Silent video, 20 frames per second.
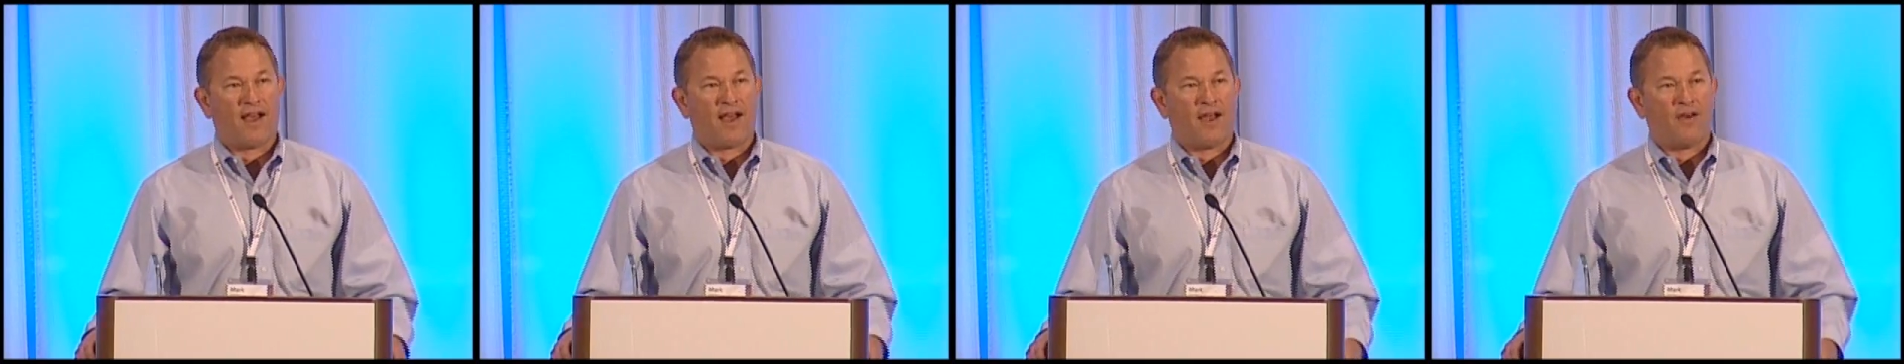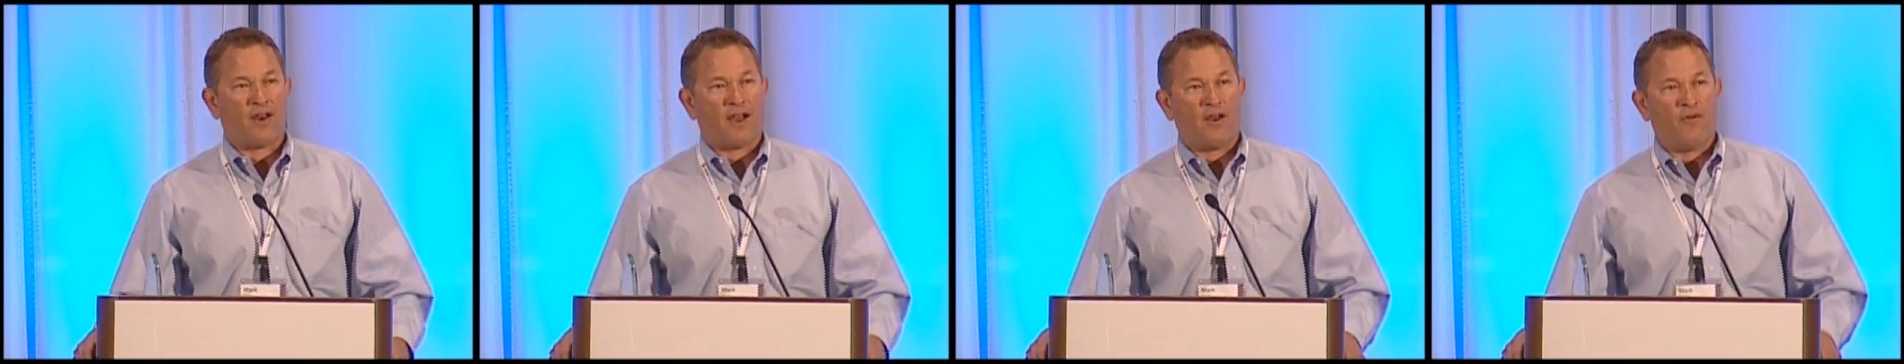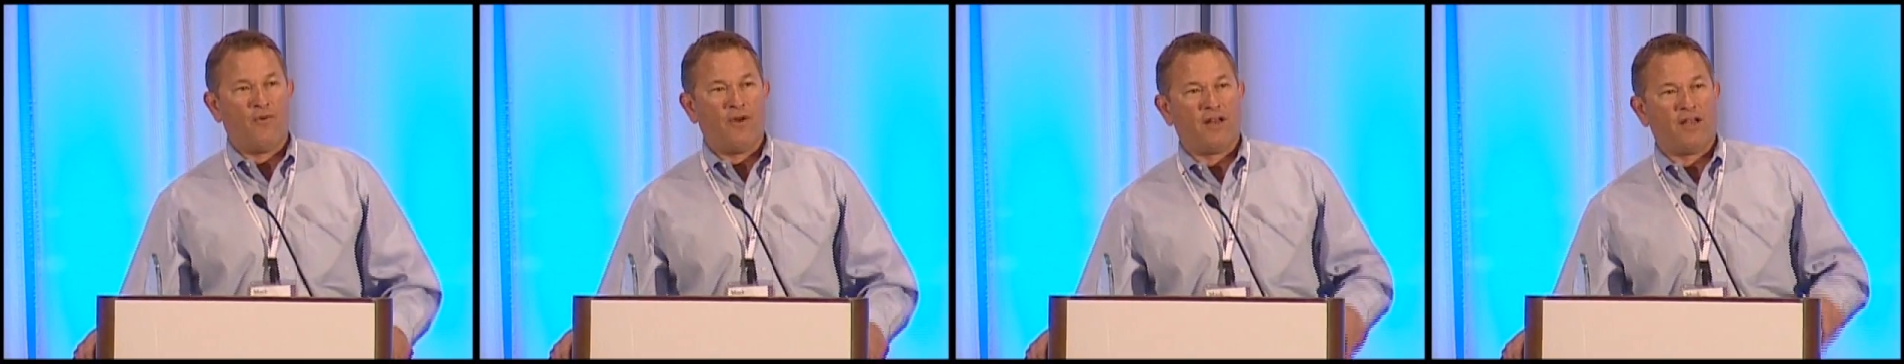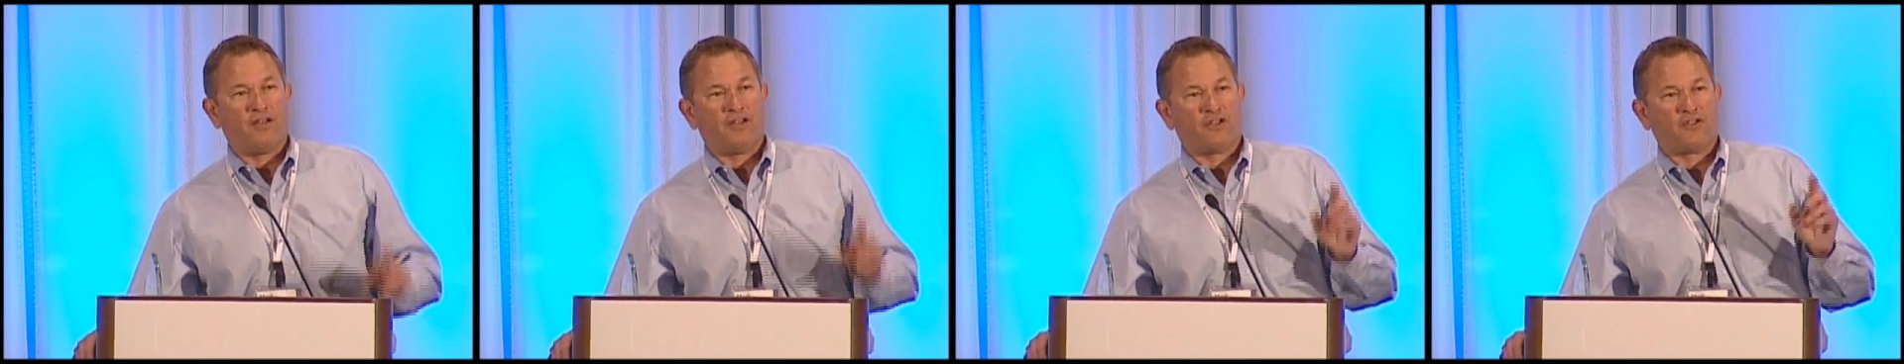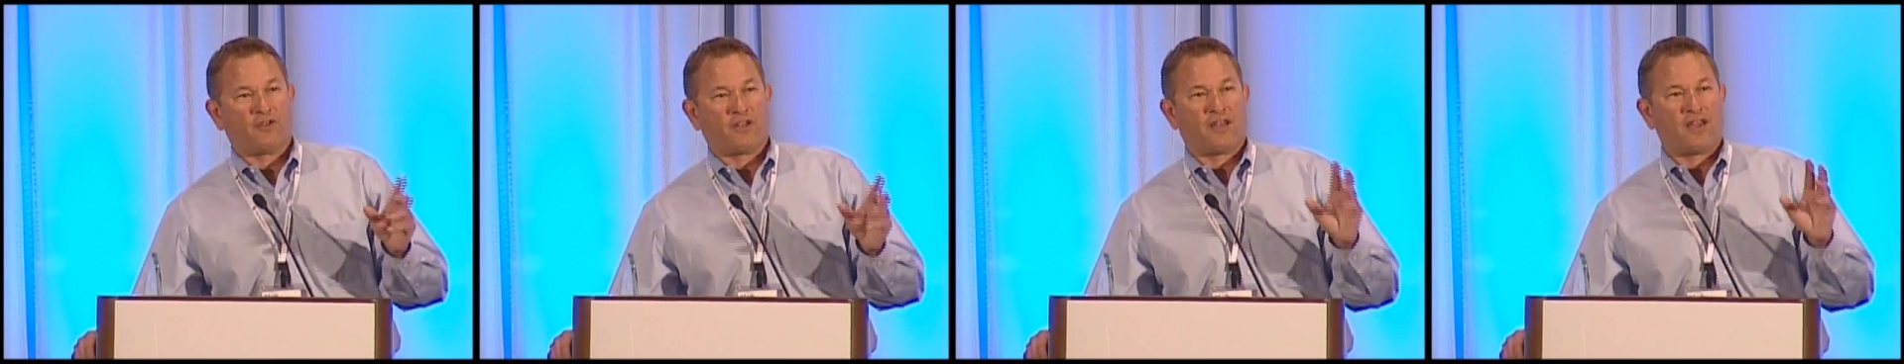I, I really
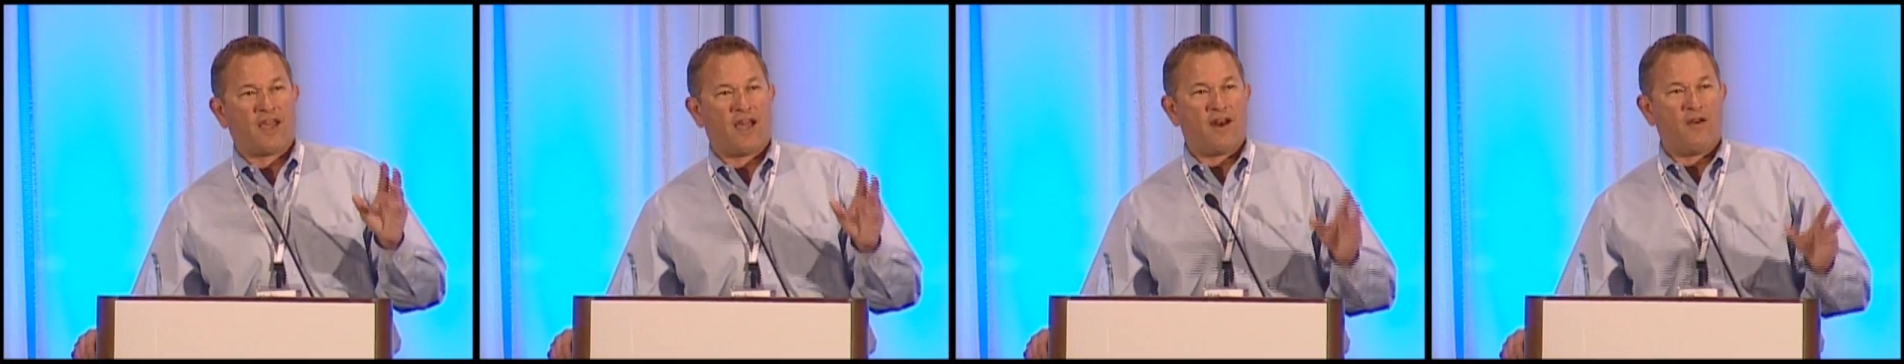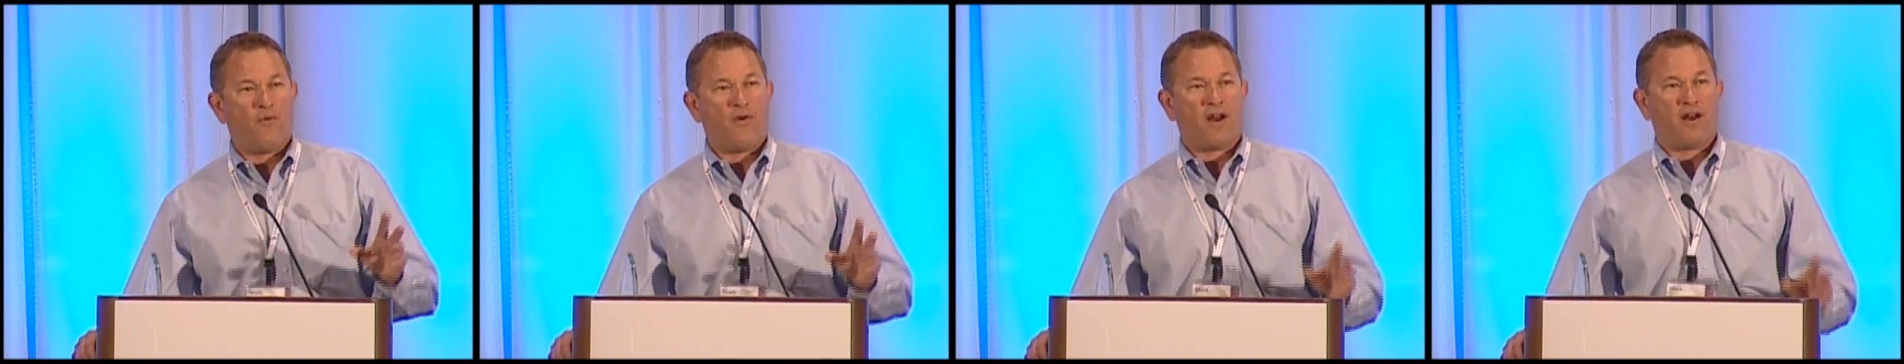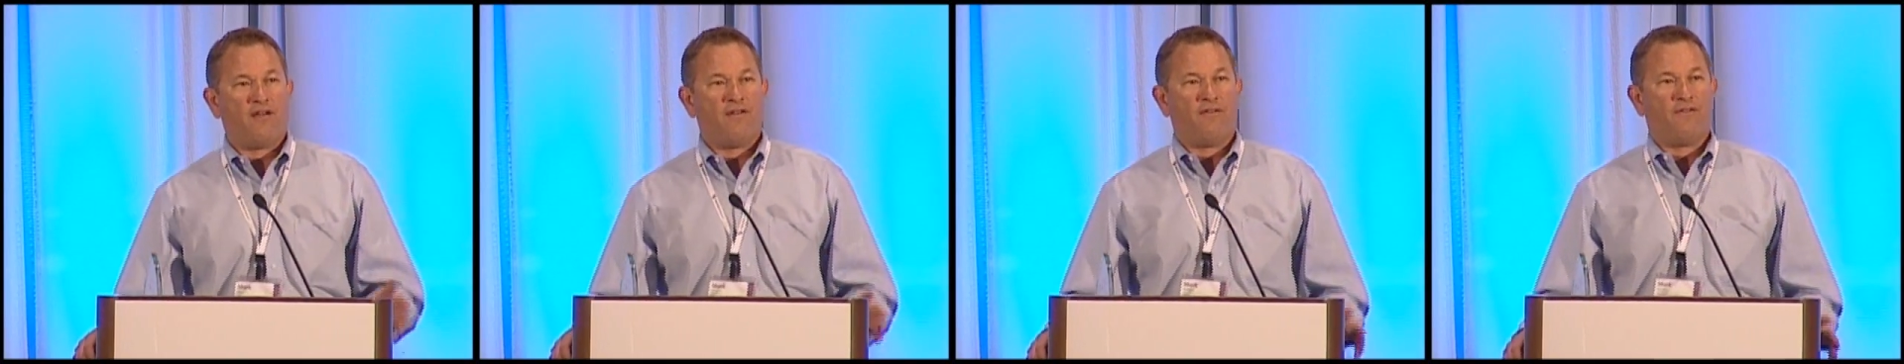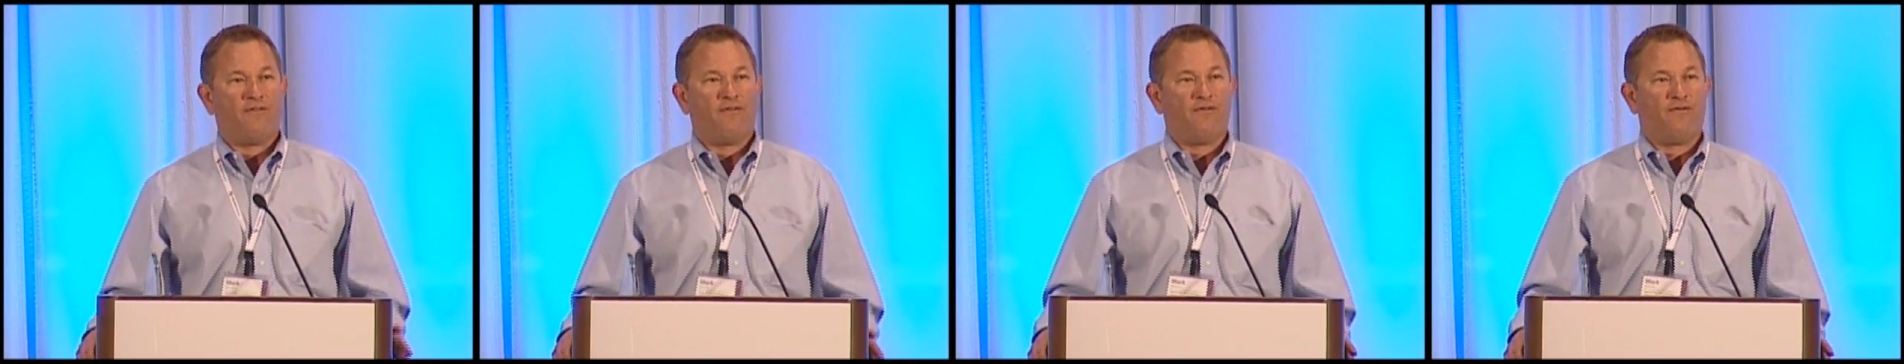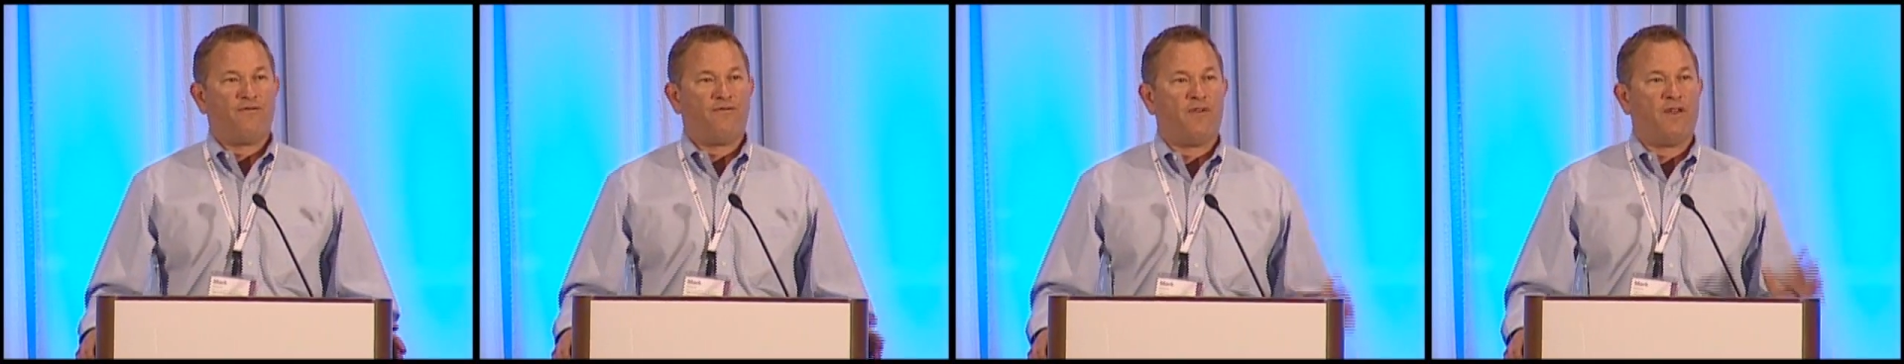just kind of want to
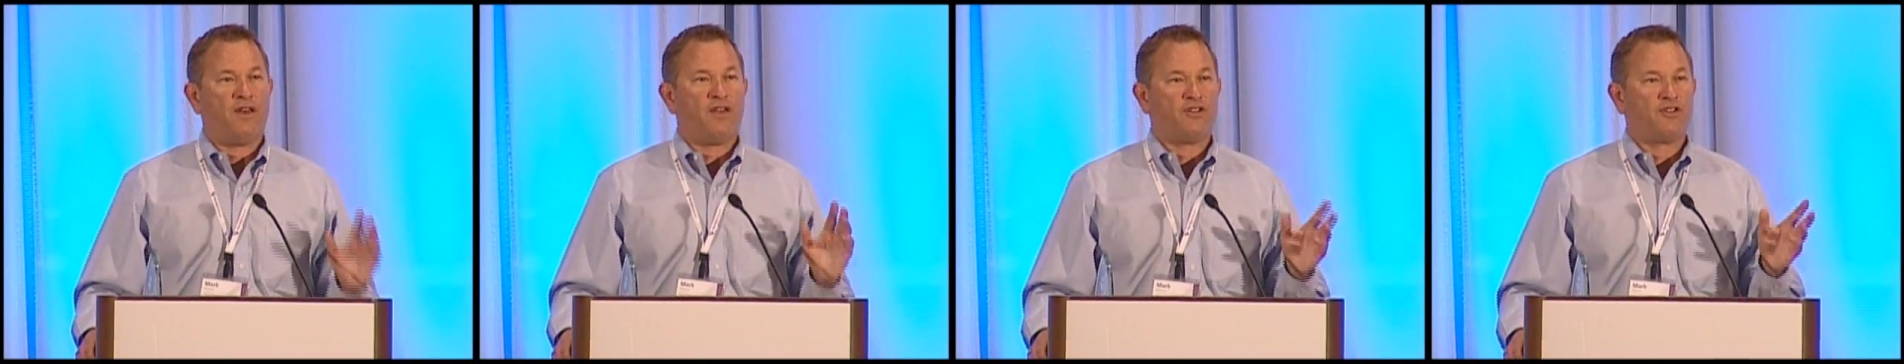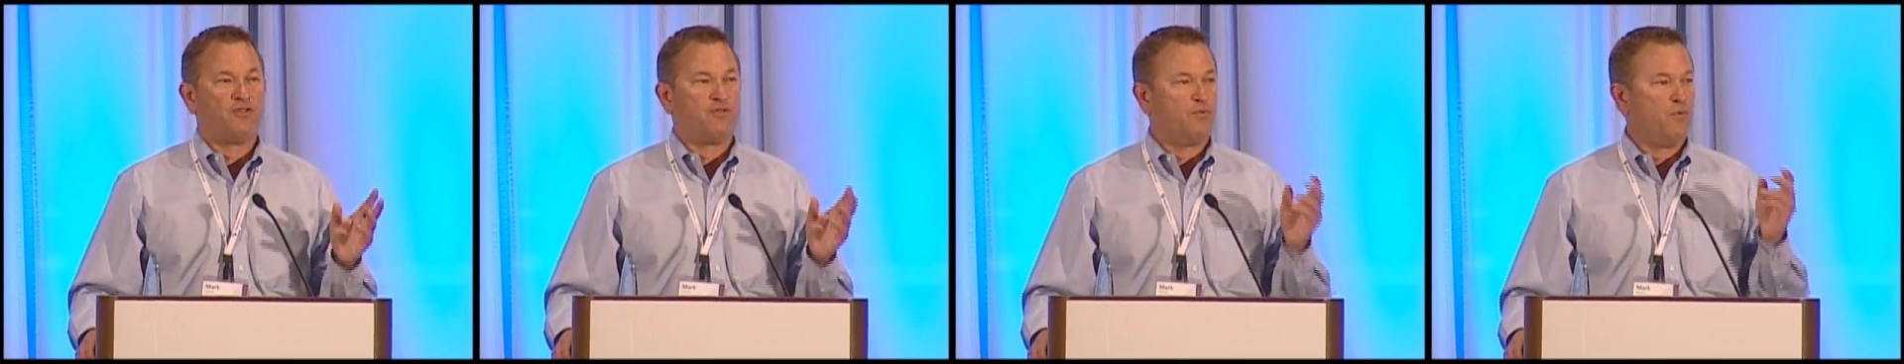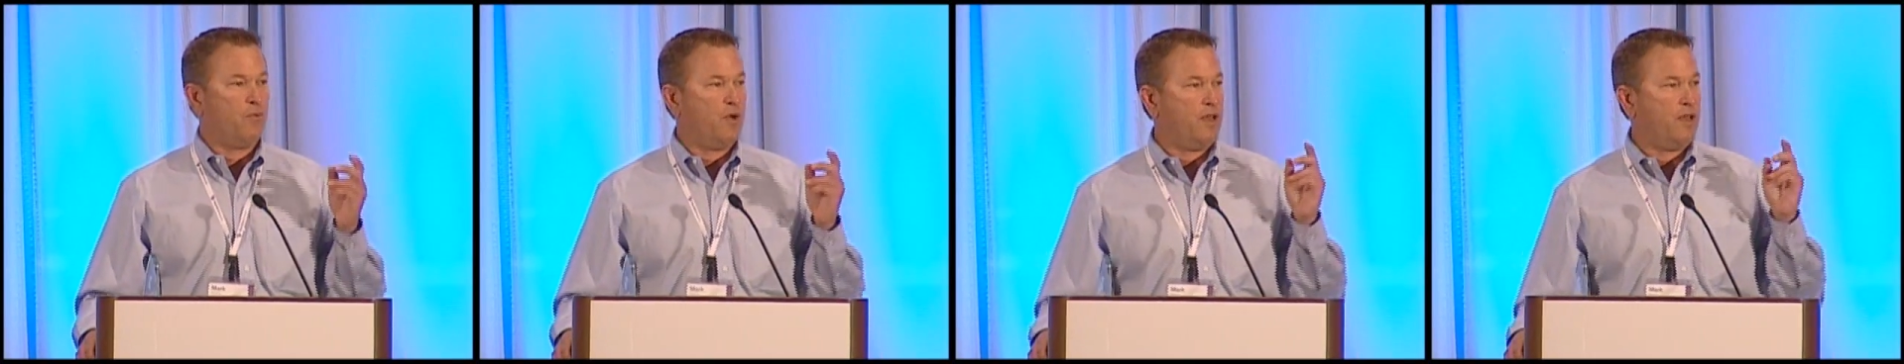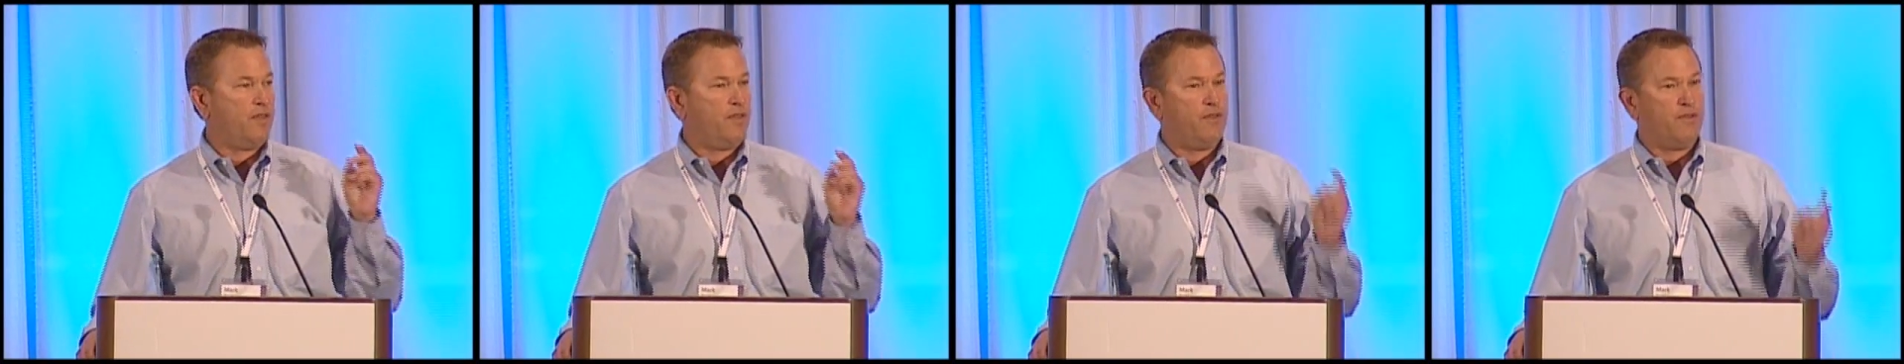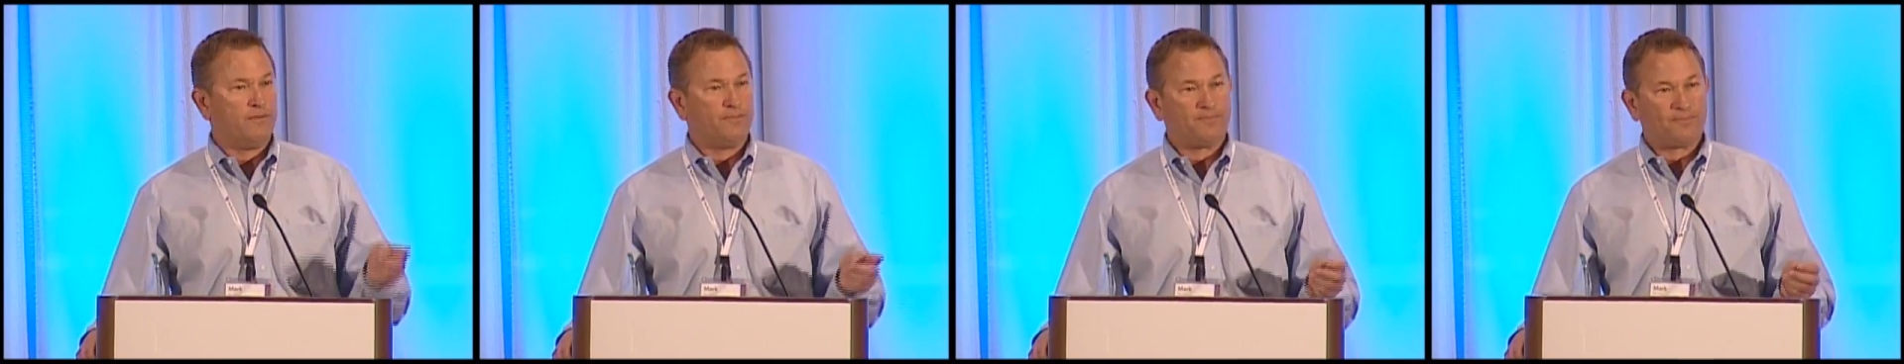finish with